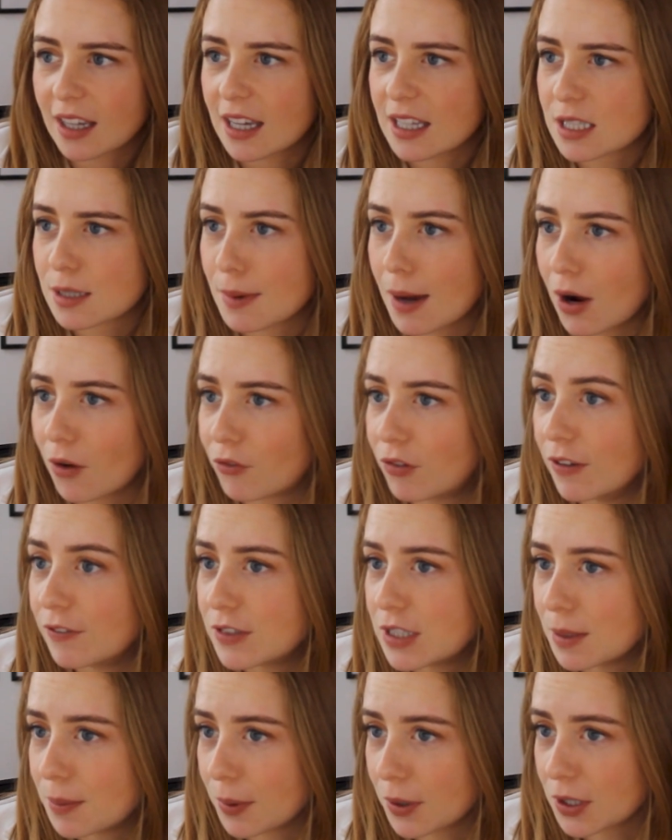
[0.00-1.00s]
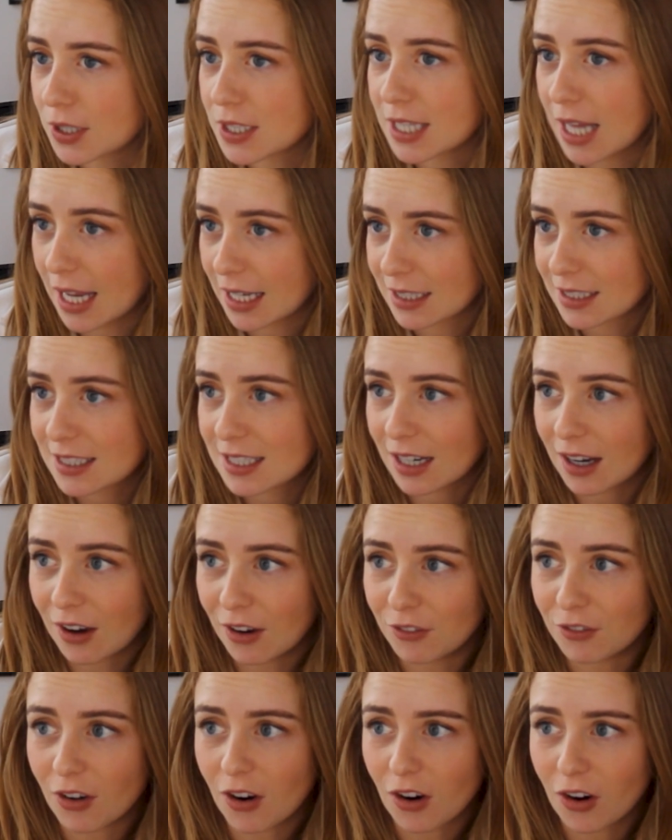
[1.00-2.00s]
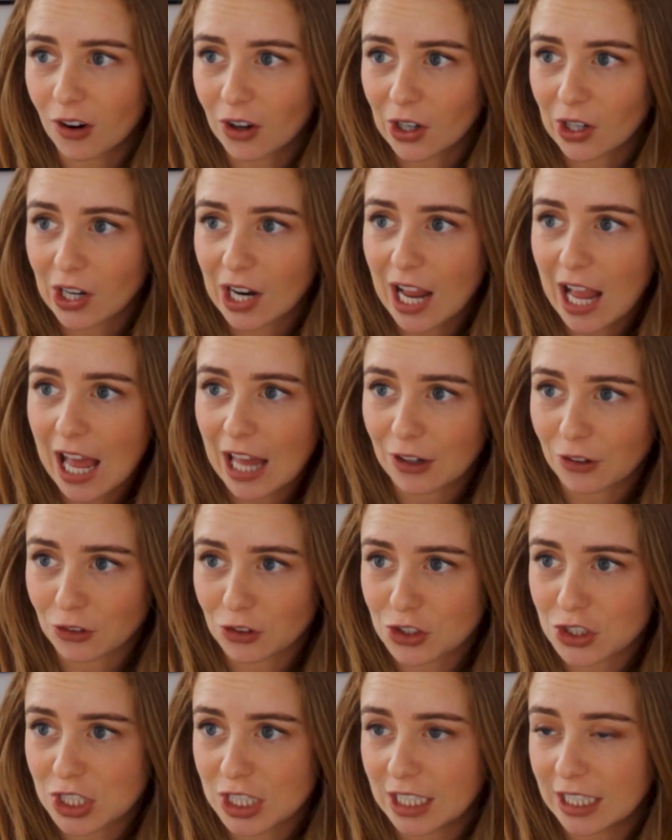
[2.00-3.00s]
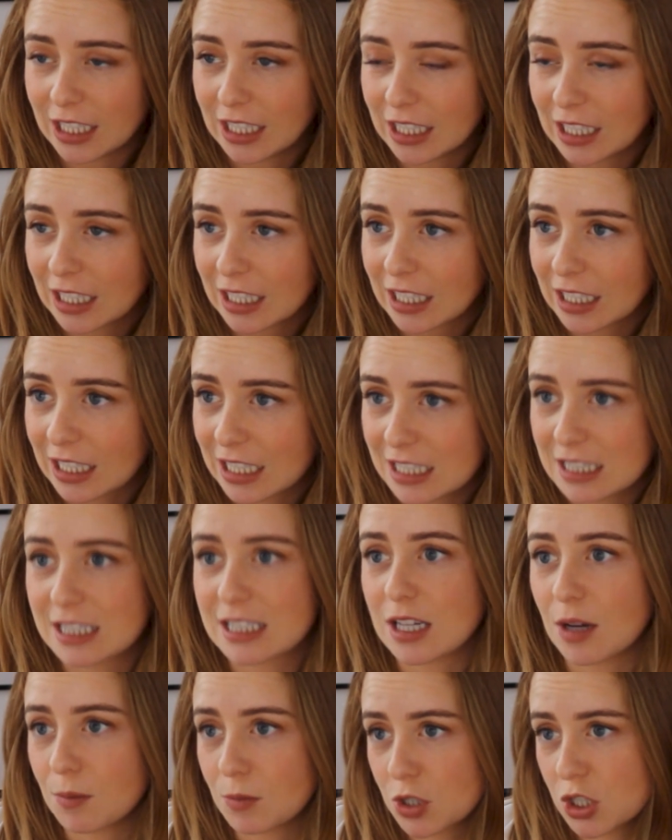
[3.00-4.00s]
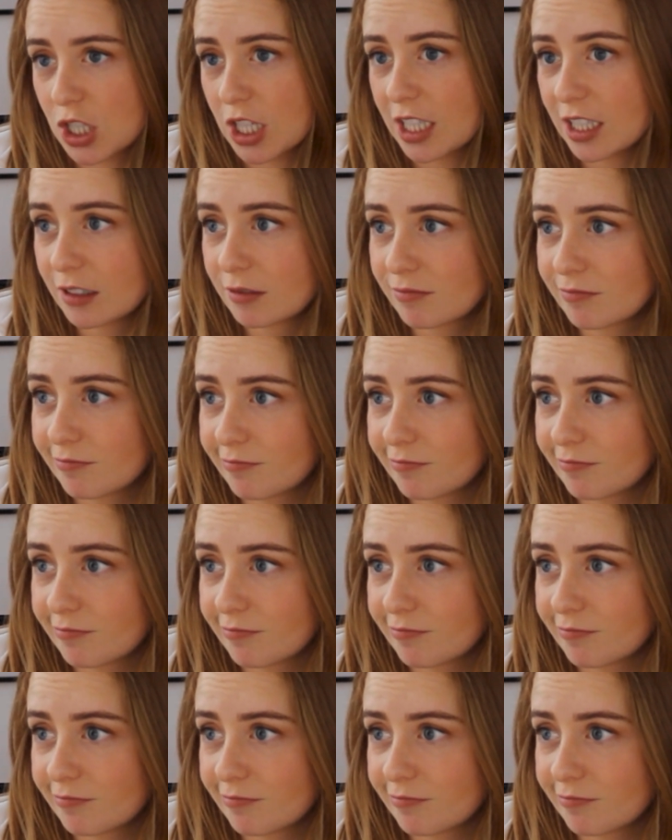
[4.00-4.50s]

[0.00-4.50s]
is about 50% of our energy consumption.